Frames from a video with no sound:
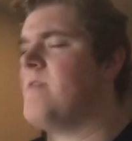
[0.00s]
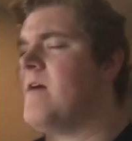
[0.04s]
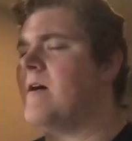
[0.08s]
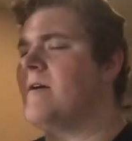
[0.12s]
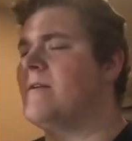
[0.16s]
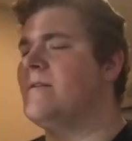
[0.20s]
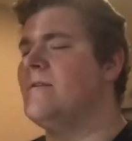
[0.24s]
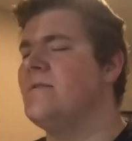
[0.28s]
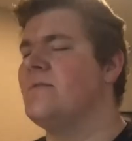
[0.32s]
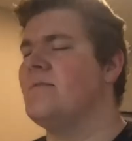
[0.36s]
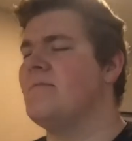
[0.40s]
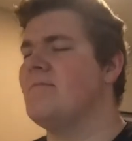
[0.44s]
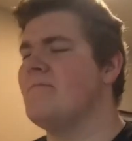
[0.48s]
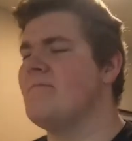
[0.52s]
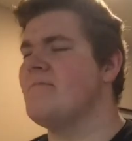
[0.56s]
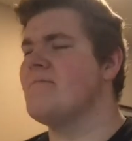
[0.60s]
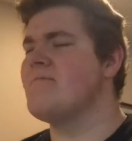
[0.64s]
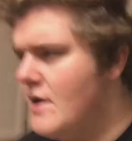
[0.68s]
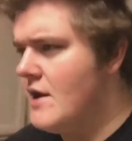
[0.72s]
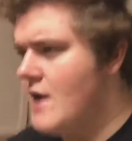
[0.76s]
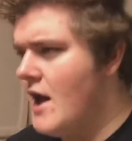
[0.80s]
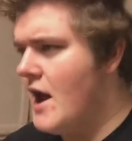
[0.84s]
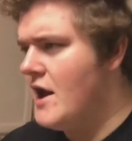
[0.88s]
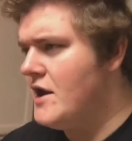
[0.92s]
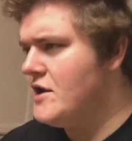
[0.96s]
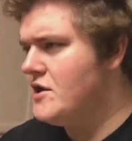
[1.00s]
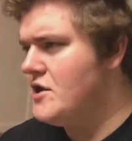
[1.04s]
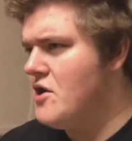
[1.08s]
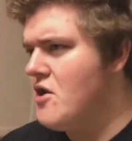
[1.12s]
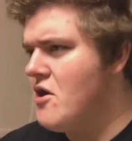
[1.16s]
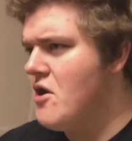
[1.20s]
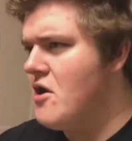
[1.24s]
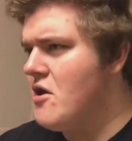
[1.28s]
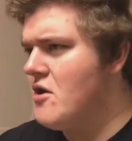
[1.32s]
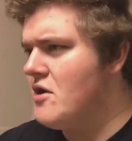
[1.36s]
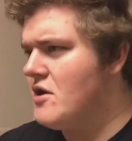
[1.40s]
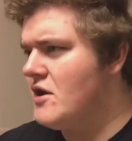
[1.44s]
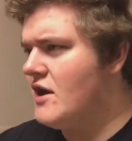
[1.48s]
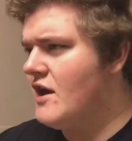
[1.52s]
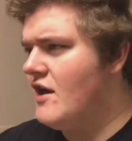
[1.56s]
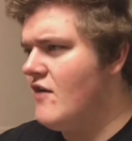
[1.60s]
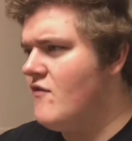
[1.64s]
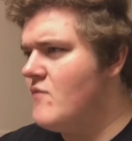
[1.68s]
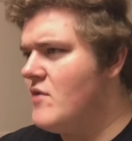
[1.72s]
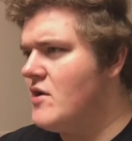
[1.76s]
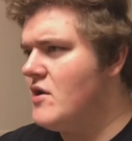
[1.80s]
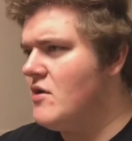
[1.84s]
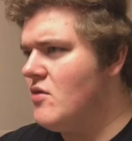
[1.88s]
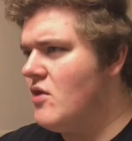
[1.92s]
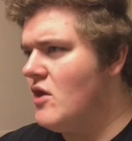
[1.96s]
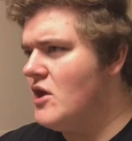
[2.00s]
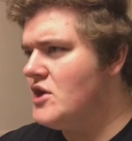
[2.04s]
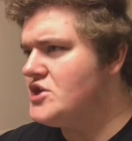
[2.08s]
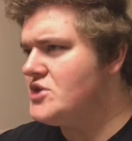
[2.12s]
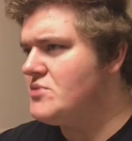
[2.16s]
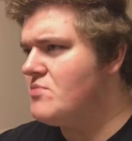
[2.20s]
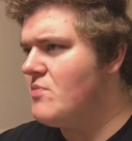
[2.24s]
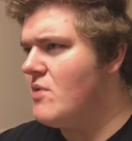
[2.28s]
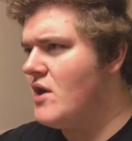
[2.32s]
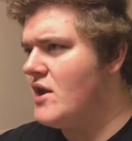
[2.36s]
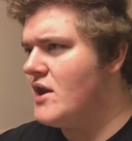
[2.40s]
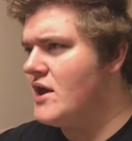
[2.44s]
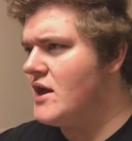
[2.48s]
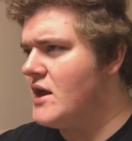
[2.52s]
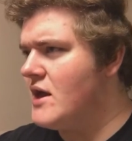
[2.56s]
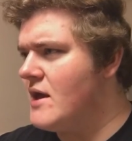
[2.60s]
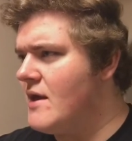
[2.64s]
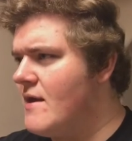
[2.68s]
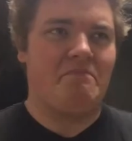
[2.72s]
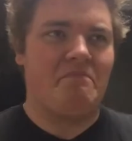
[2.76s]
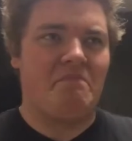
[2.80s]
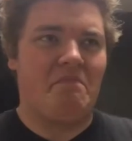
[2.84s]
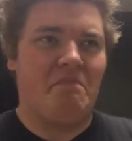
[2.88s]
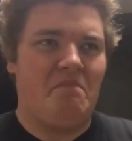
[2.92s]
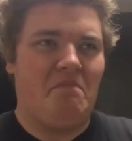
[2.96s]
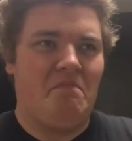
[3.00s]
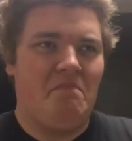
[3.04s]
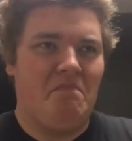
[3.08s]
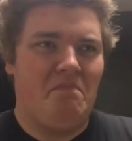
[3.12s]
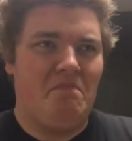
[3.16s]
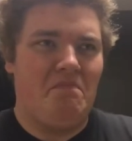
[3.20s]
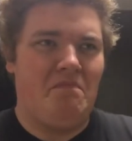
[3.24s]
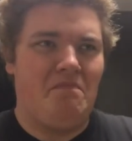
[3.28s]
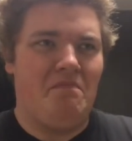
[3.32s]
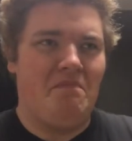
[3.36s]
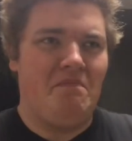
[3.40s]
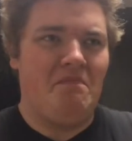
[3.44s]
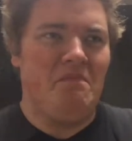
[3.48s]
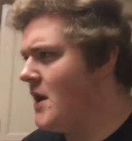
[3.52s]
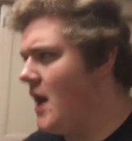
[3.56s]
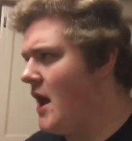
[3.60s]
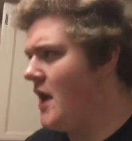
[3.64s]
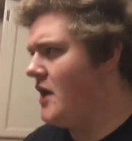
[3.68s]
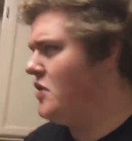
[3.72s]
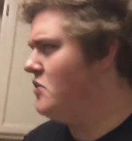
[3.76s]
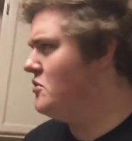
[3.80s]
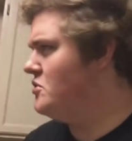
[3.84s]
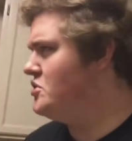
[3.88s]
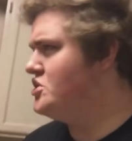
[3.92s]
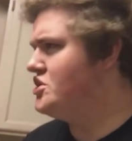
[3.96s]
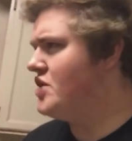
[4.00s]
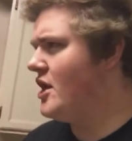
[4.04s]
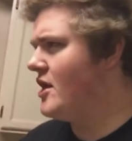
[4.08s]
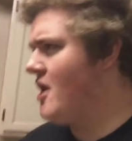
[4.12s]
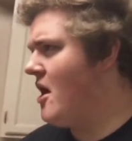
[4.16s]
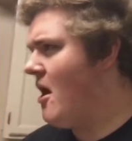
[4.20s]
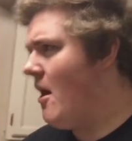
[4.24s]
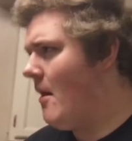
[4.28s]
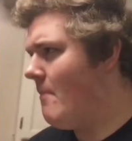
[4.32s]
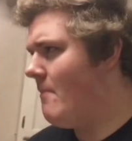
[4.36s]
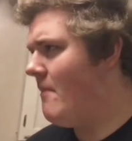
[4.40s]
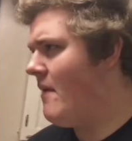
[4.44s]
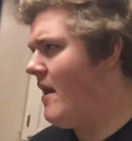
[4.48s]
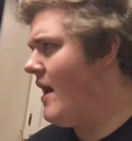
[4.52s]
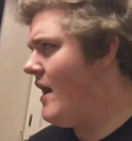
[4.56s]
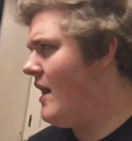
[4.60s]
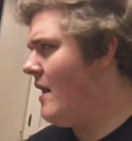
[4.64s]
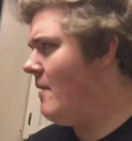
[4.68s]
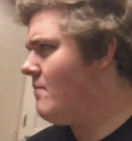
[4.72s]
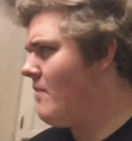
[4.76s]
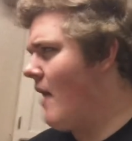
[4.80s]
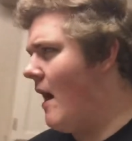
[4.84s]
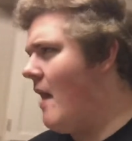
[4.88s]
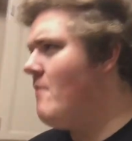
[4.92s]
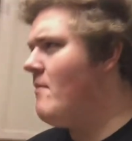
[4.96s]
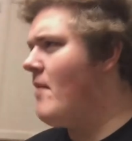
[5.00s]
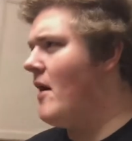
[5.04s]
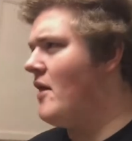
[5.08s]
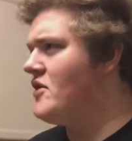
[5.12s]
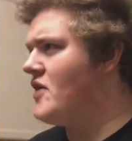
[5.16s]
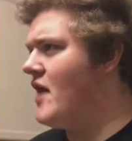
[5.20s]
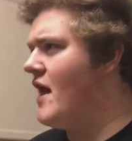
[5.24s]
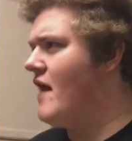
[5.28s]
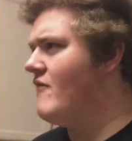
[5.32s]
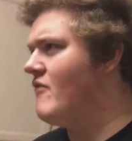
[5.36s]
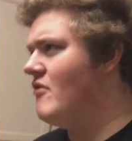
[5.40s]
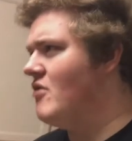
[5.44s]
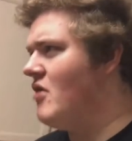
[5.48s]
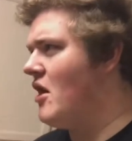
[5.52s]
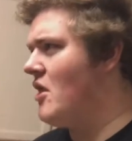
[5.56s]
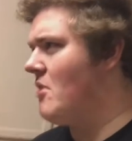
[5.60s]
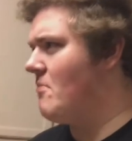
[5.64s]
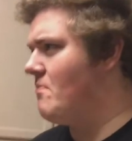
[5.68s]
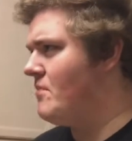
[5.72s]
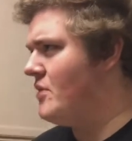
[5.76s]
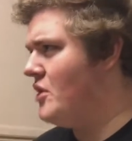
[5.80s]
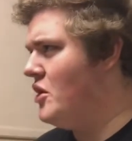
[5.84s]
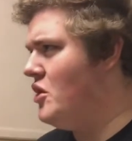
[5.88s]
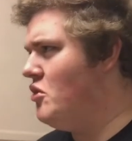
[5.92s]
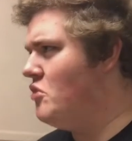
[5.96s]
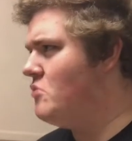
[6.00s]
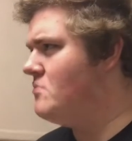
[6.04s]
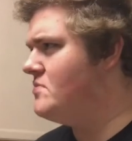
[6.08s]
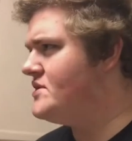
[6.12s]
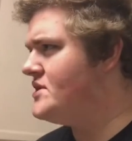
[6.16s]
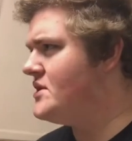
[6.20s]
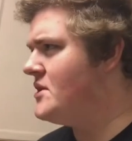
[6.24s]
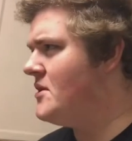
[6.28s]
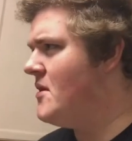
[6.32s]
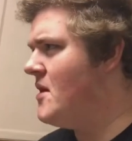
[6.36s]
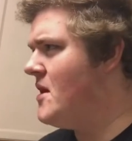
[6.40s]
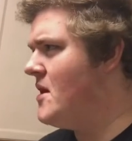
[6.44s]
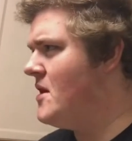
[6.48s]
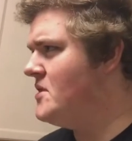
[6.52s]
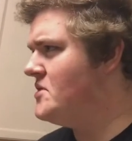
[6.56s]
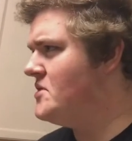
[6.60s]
Fuck. Hey, nerd, give me your lunch money. hey, you shut up, man. I'm, I'm about to have a lot of pubes,